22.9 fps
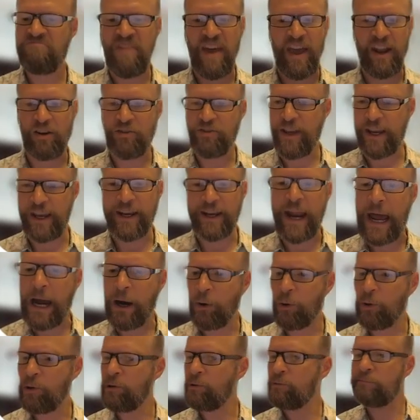That'll take an
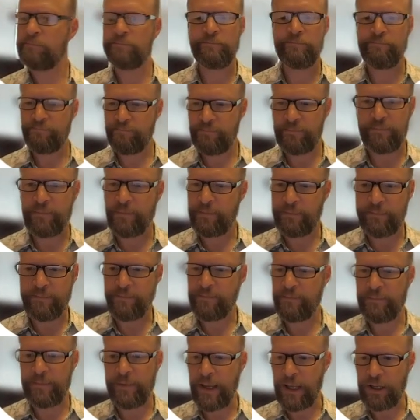hour
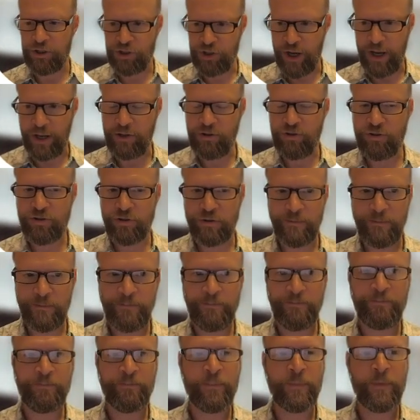and change.
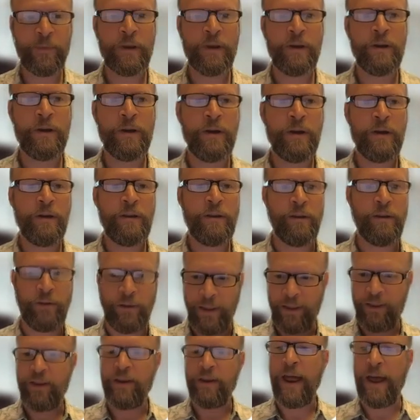They'll
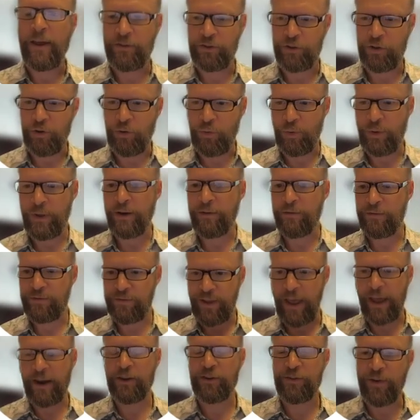then ask you, when they're
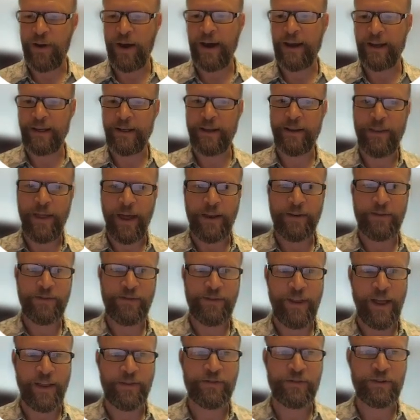satisfied that
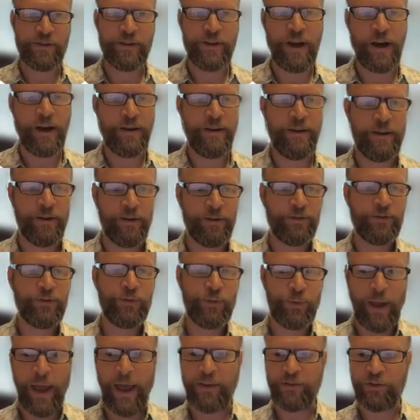that's done, they'll
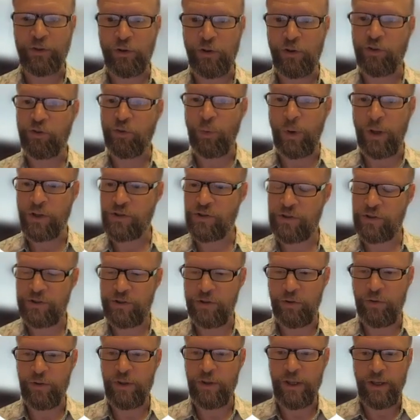ask you to switch
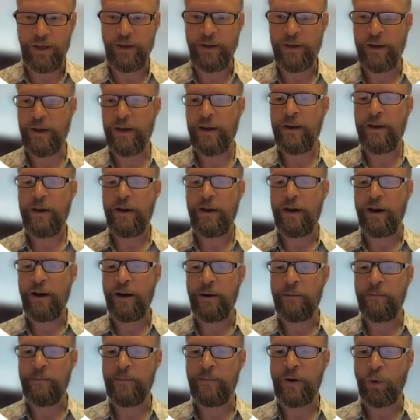to the
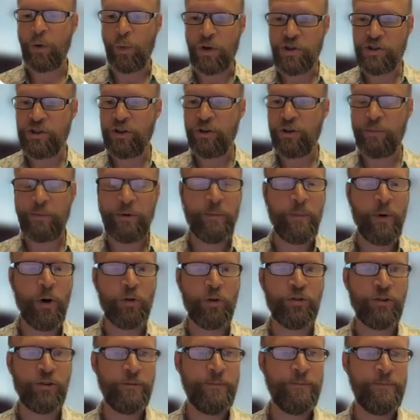original
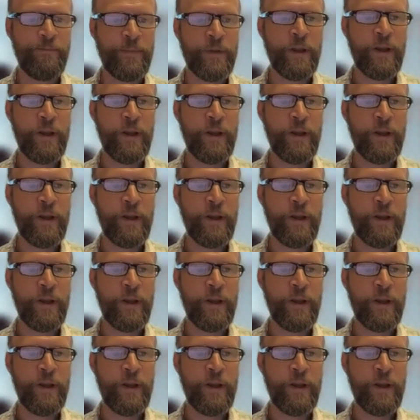proposal.